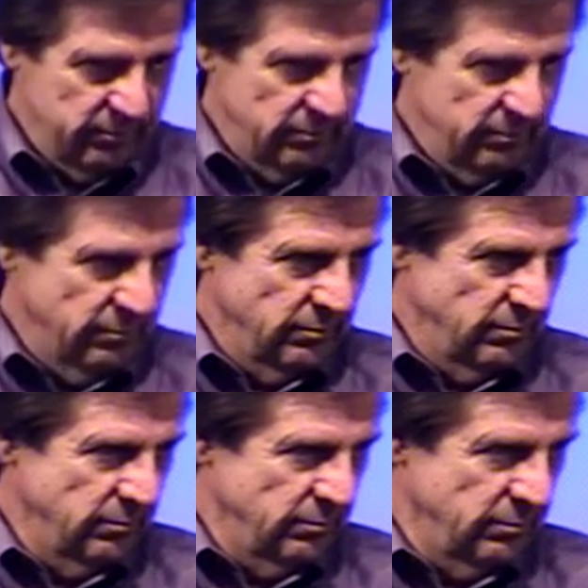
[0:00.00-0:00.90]

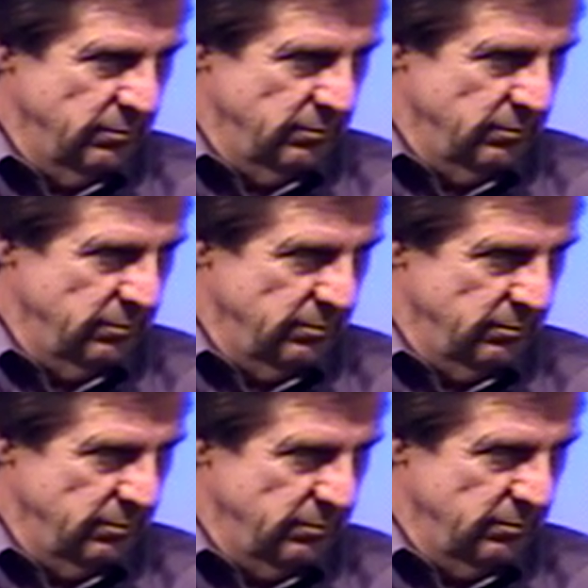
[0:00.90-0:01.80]

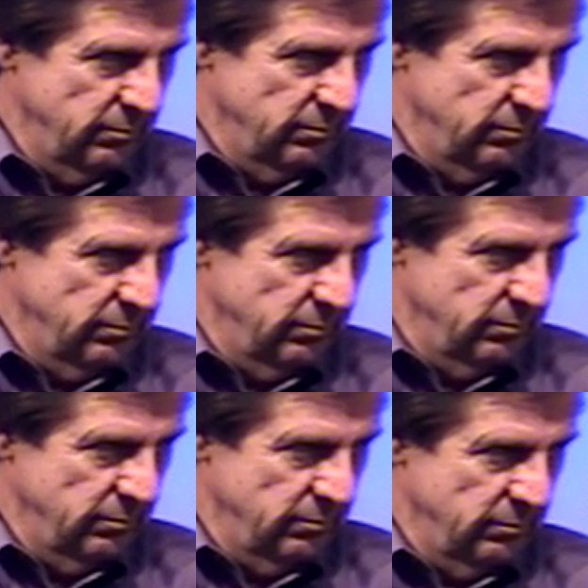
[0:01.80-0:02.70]

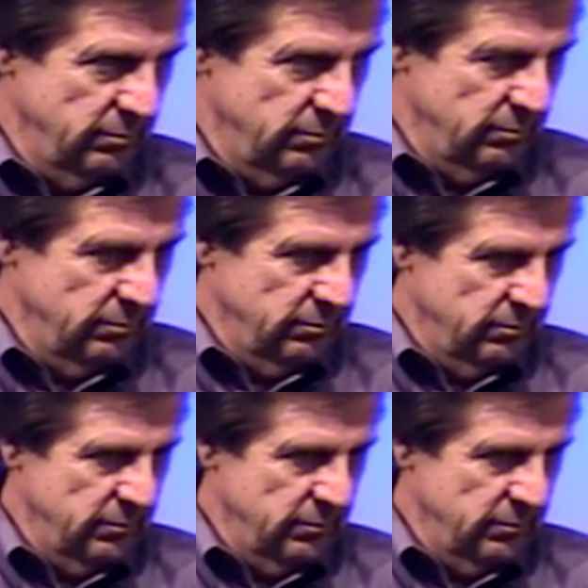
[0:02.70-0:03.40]
Nothing is said.